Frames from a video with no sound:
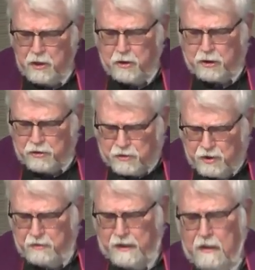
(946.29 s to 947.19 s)
you could
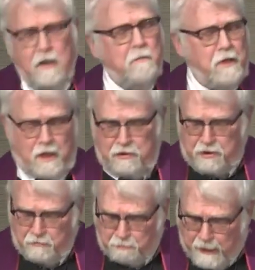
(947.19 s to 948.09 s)
do it
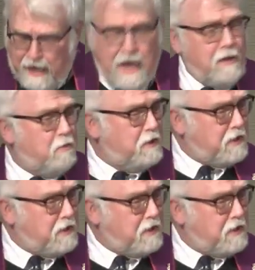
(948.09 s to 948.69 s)
because your path